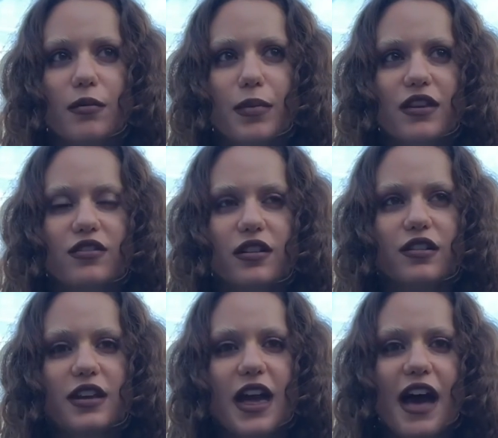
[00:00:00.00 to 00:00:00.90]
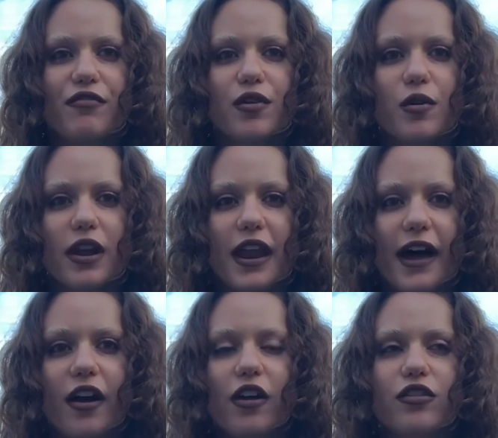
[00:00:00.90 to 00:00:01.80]
basically everyone
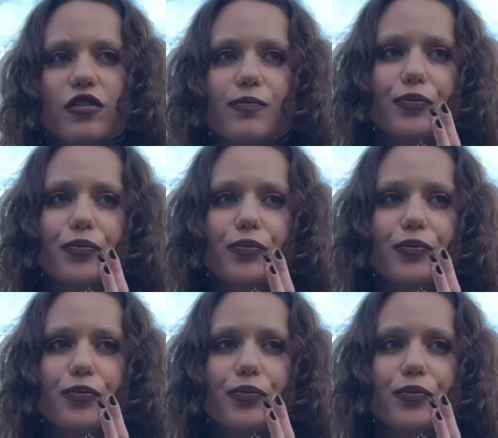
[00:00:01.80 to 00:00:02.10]
else,